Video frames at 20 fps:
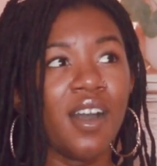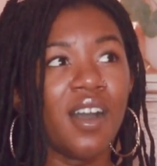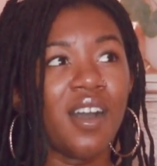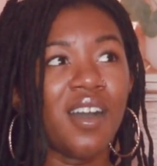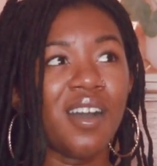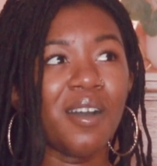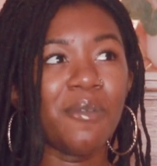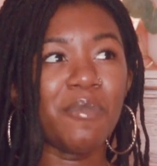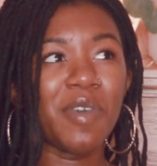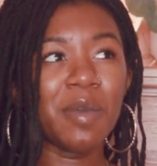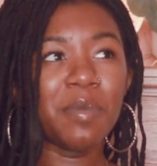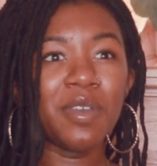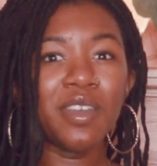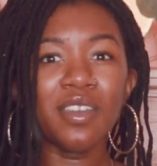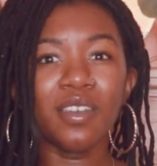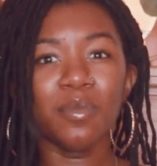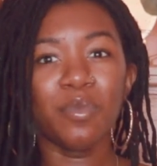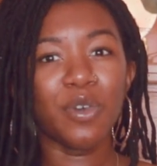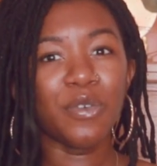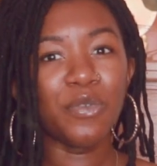
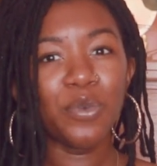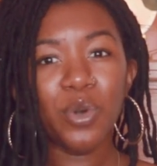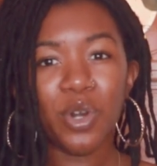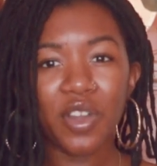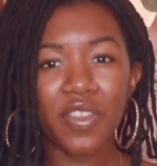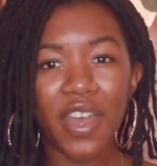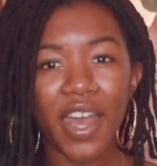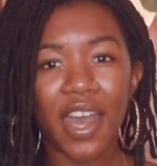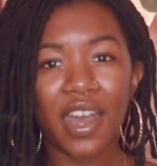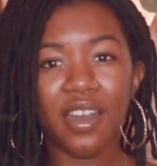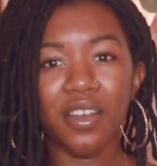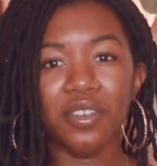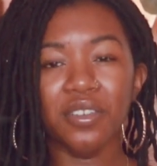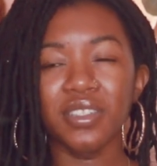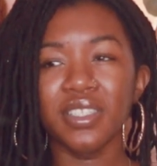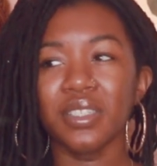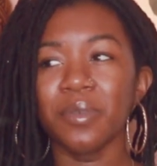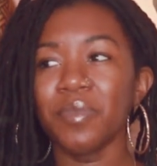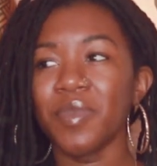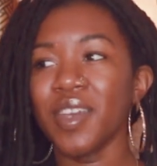maybe before that or
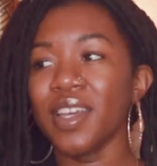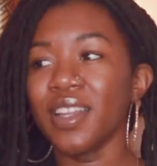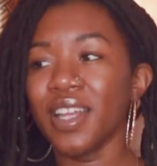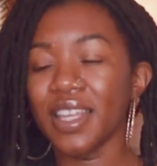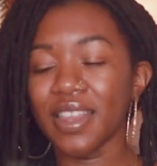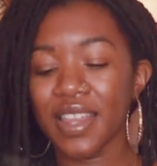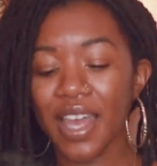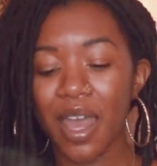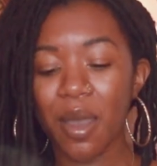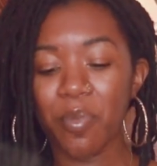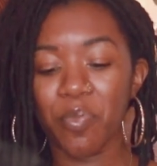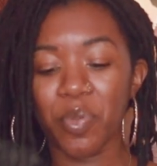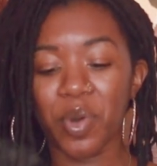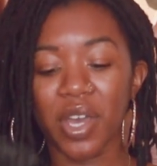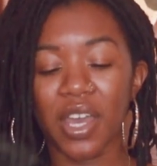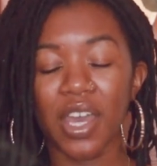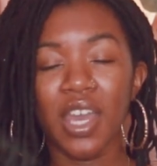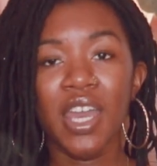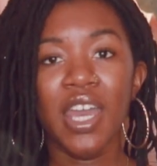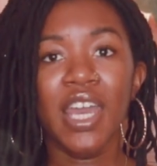something like that.
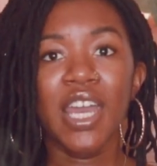But